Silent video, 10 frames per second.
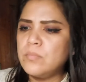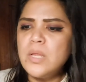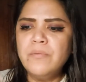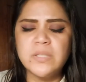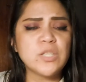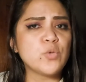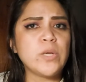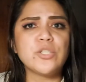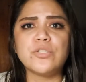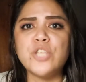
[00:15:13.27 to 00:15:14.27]
If a
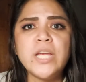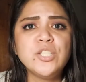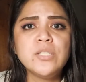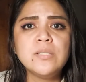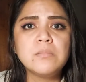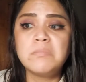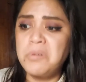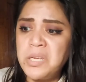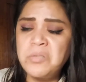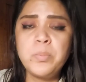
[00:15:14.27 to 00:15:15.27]
situation changes,
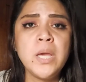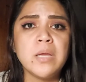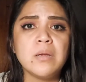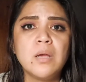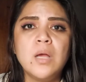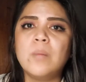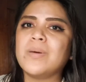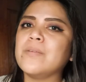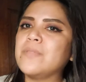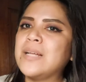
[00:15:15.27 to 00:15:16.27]
okay, so be it.
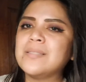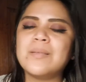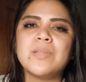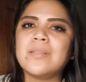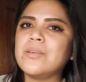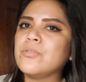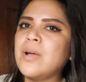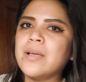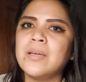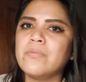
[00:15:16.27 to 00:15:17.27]
But if that's something that you're
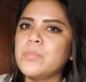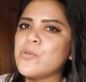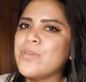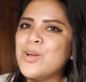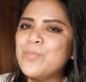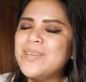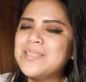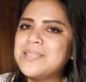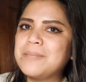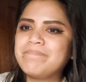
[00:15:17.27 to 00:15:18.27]
not getting from your therapist,